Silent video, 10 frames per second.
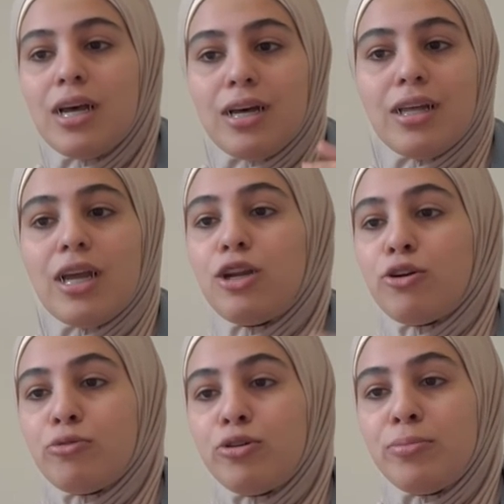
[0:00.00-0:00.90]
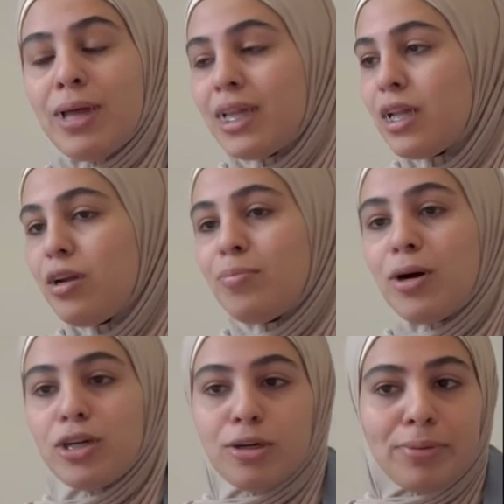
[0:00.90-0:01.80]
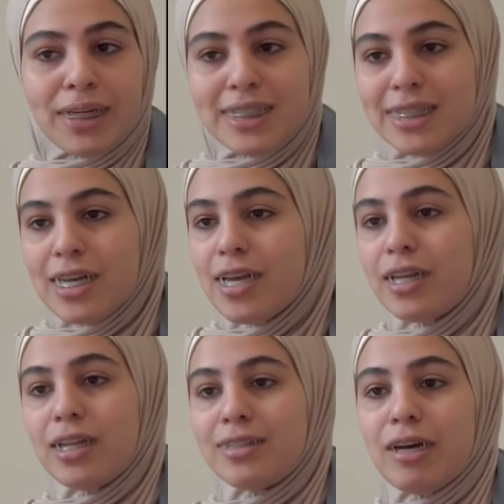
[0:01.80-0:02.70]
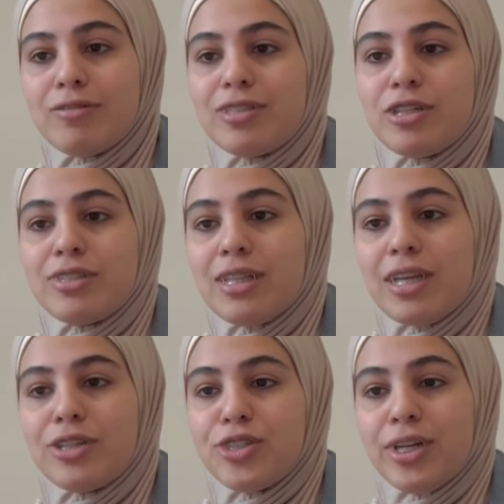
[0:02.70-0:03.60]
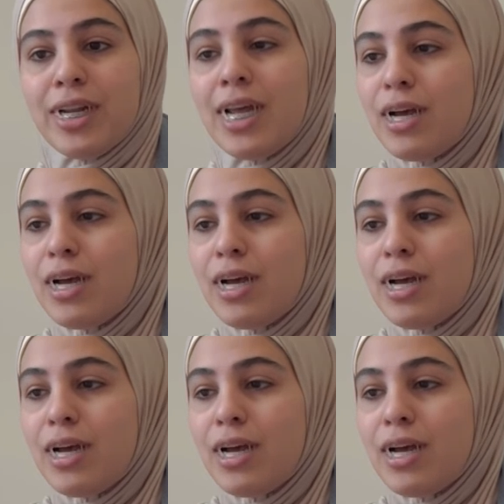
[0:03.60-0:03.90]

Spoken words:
in your room, and then your partner placed it downstairs in the kitchen,